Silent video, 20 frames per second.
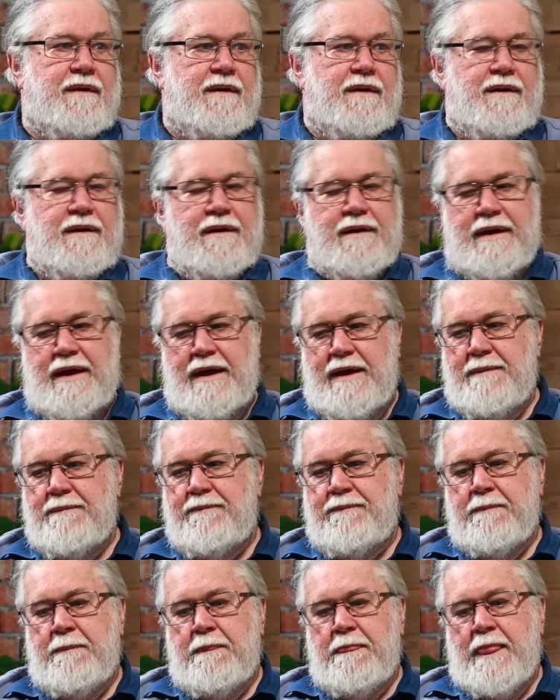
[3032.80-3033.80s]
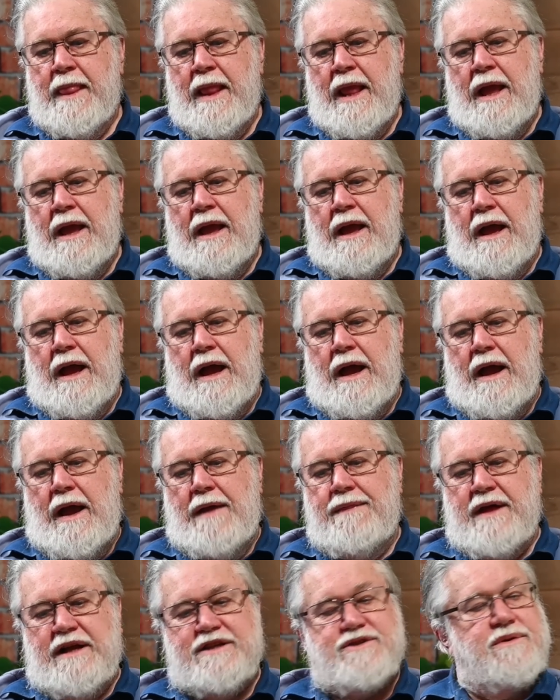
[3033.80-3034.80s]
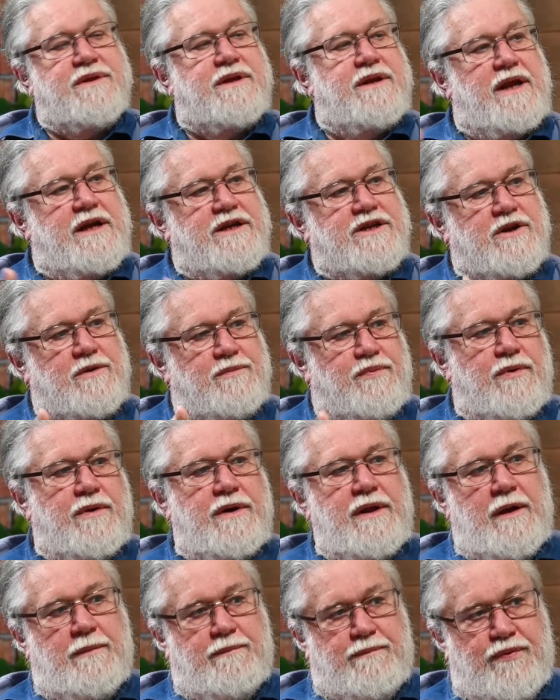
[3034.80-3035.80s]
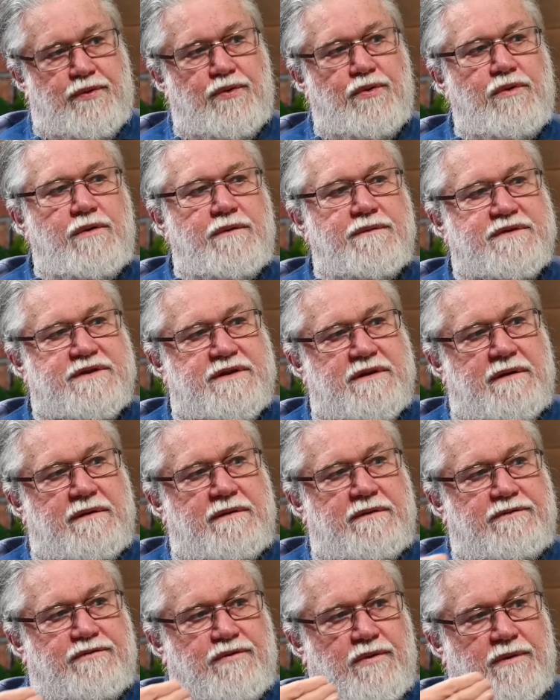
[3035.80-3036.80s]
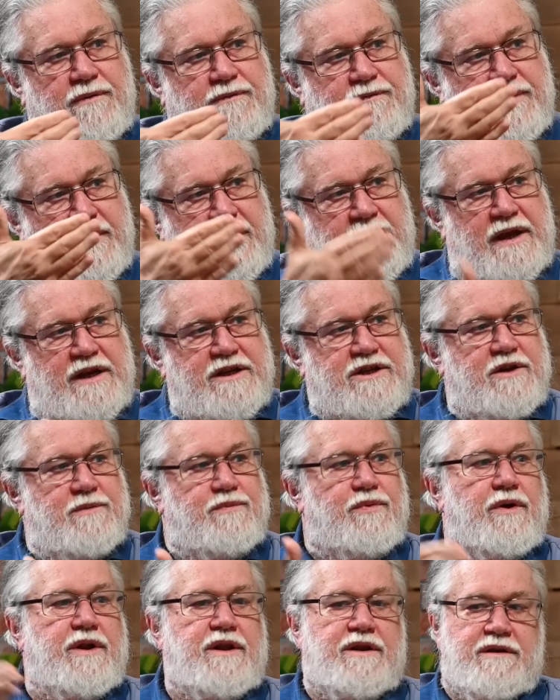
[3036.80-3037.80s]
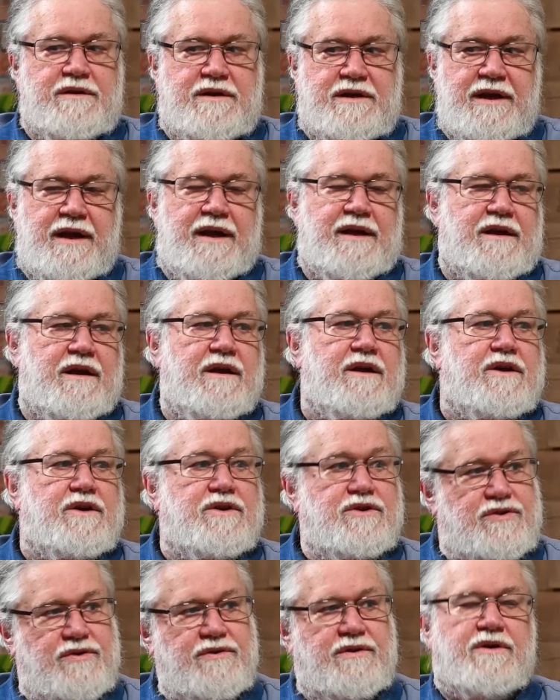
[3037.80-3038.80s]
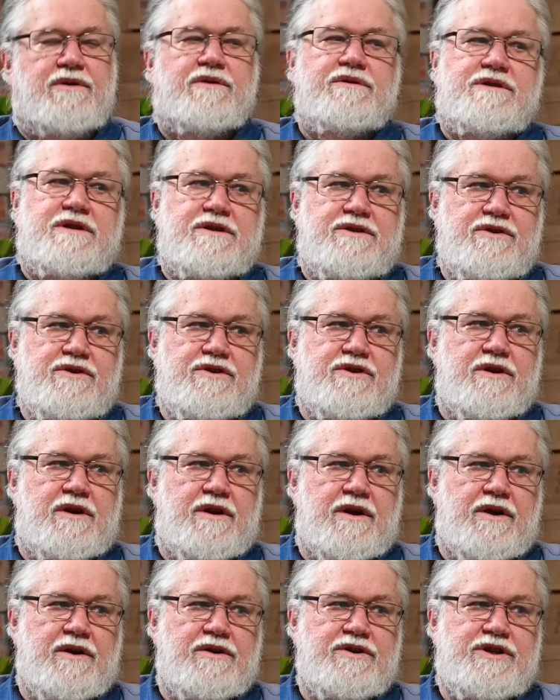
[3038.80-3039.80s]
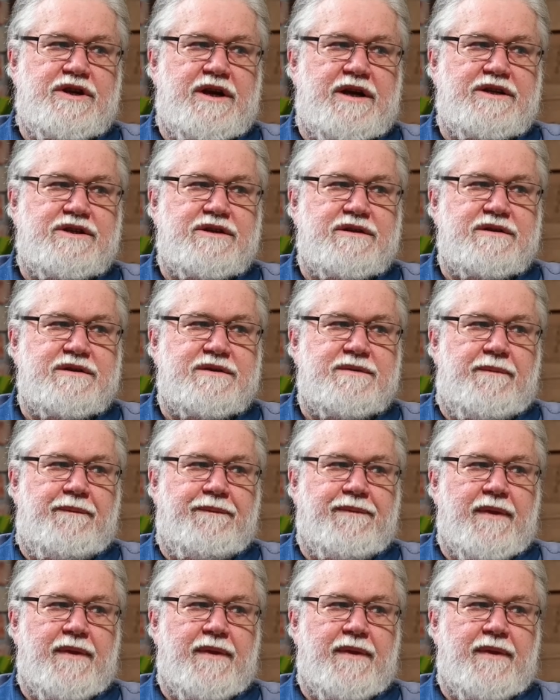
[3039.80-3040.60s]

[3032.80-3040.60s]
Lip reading: Okay? And that's what the National Party approves for the National Party to take to the constitutional negotiations.